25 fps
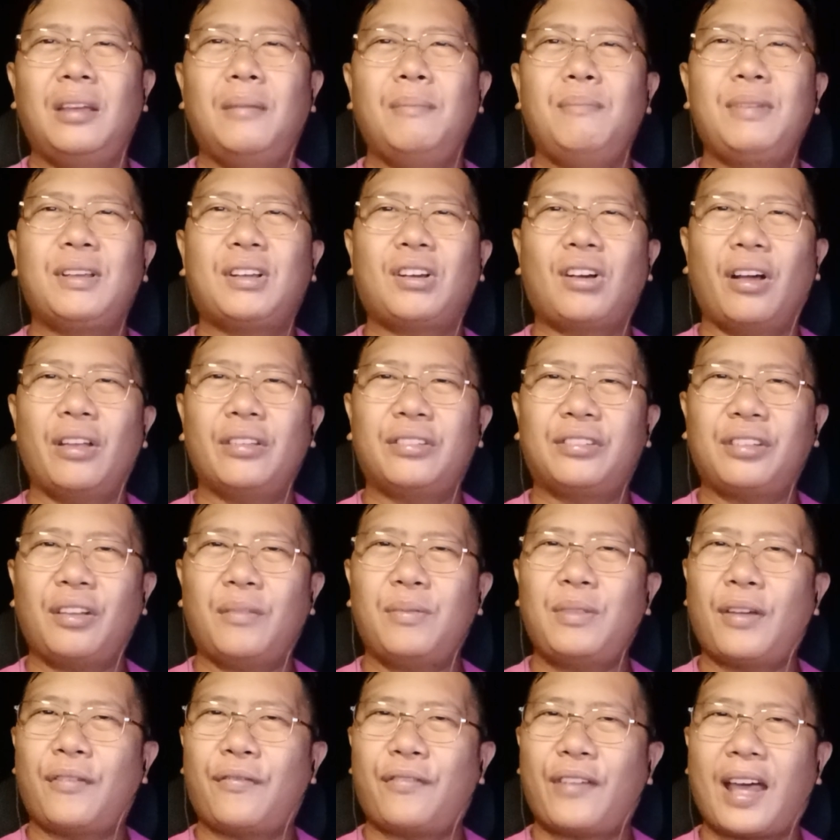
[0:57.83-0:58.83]
because
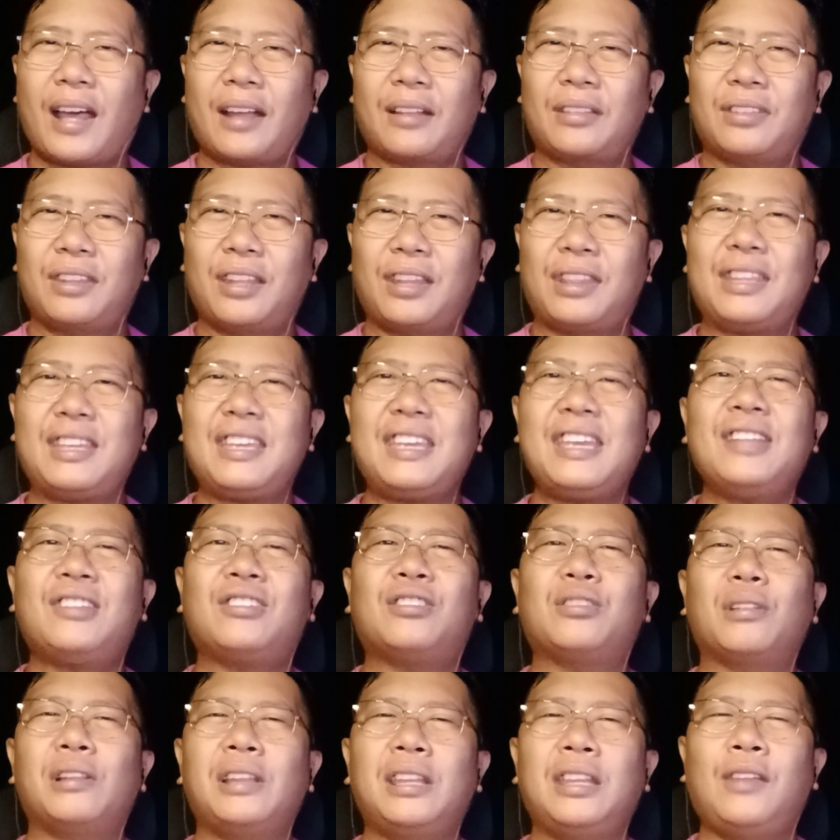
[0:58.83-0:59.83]
of the fact that it
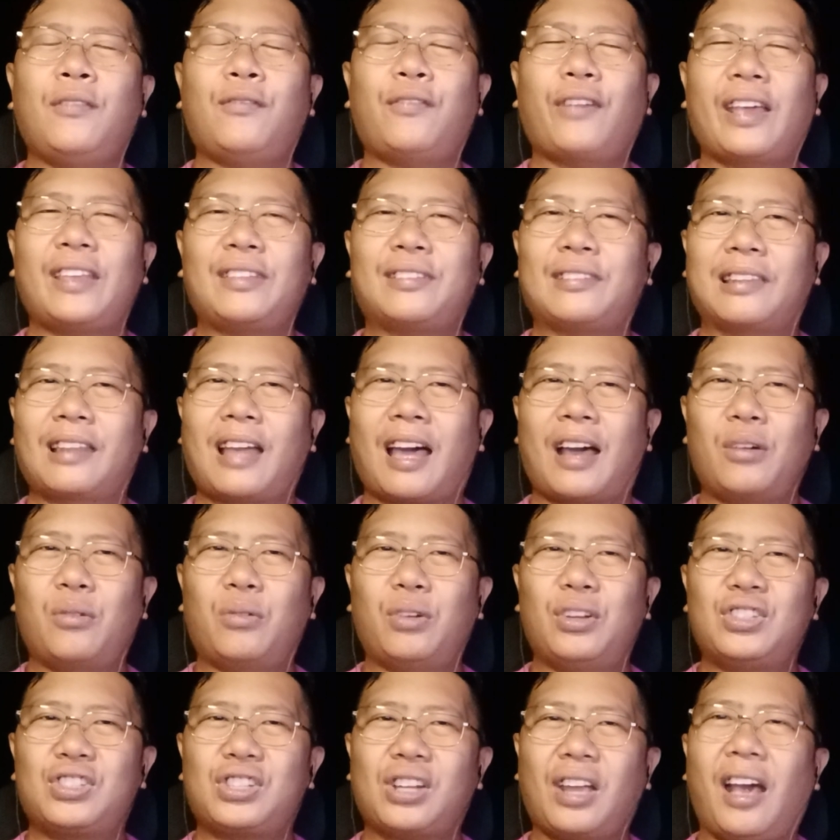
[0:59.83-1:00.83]
solidifies
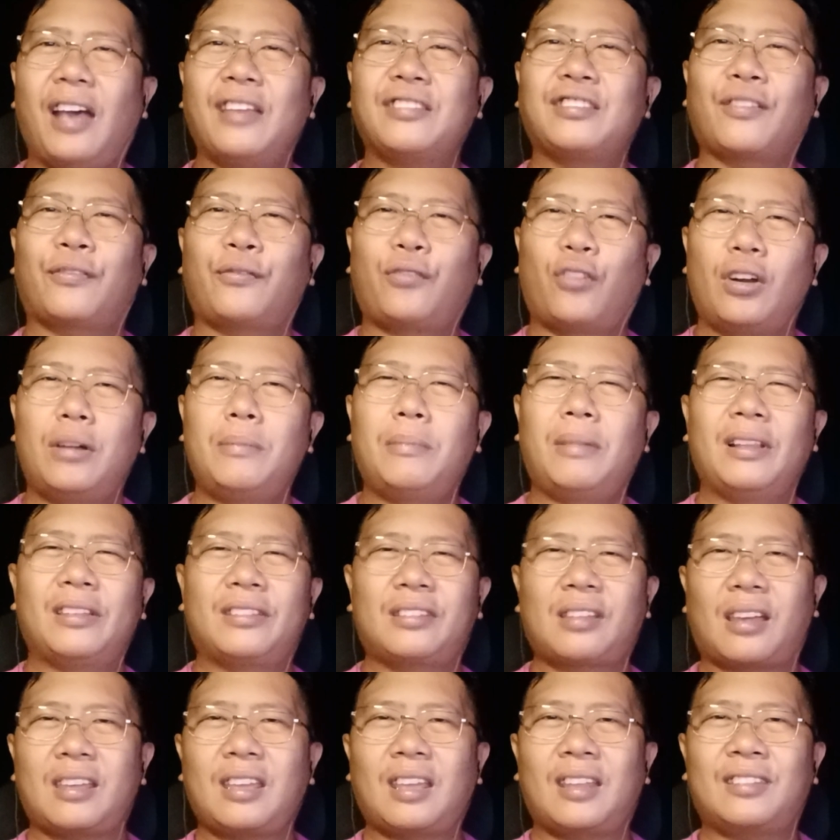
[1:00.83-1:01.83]
language as a formal
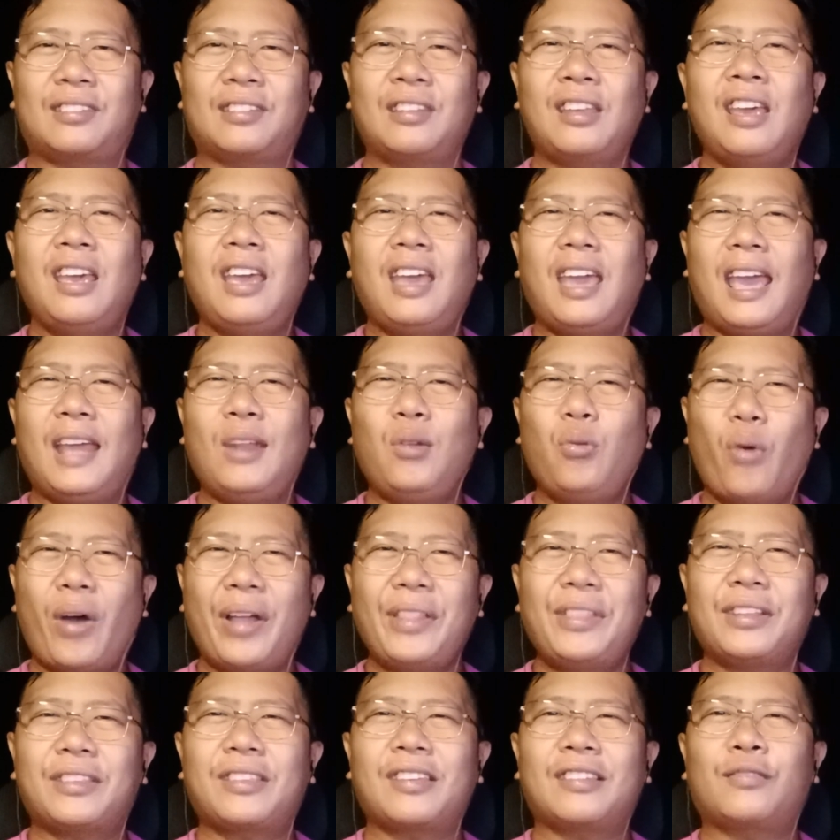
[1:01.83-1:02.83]
science and
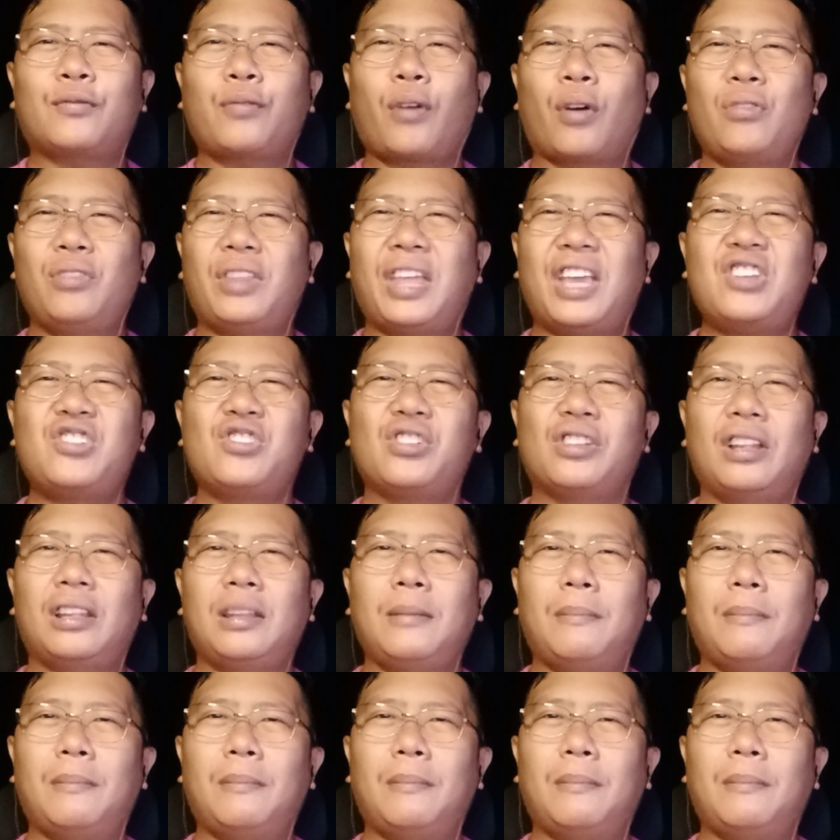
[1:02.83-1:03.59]
one that has foundational